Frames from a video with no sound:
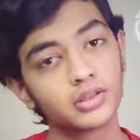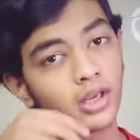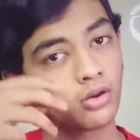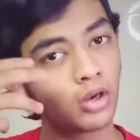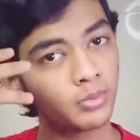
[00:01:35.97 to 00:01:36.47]

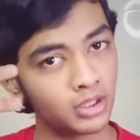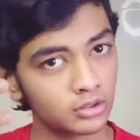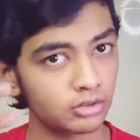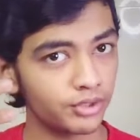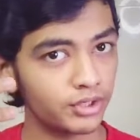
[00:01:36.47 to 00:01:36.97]
There are gonna be
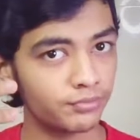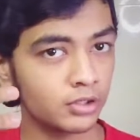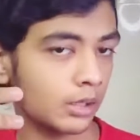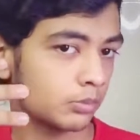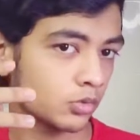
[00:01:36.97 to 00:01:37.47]
the three
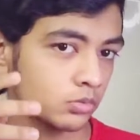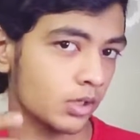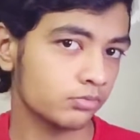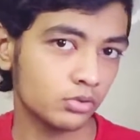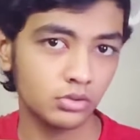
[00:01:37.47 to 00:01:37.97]
different types of
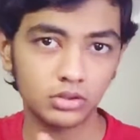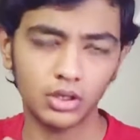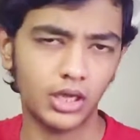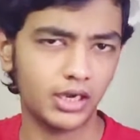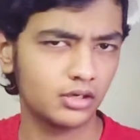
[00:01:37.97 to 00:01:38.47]
smartphones,
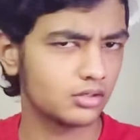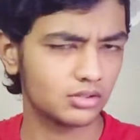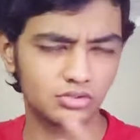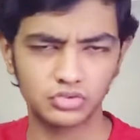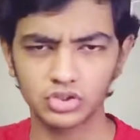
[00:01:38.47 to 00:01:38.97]

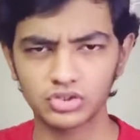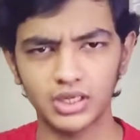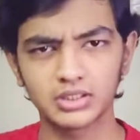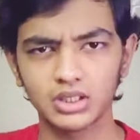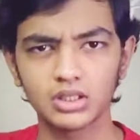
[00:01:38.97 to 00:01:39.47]
and just
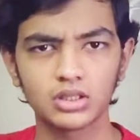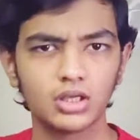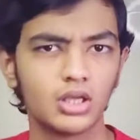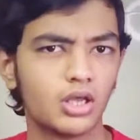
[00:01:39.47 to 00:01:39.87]
like this,